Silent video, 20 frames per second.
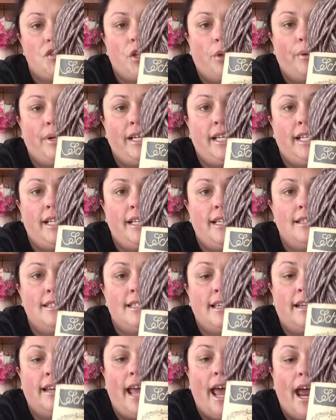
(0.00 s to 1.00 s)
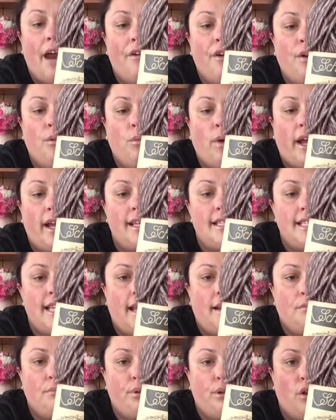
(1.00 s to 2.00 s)
so it is an Aran weight
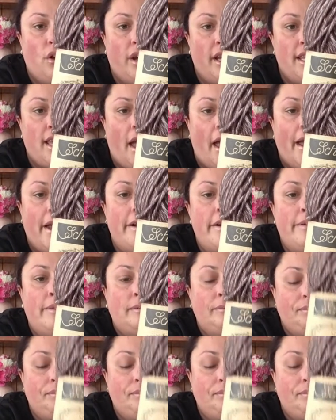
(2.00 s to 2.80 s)
10 ply yarn.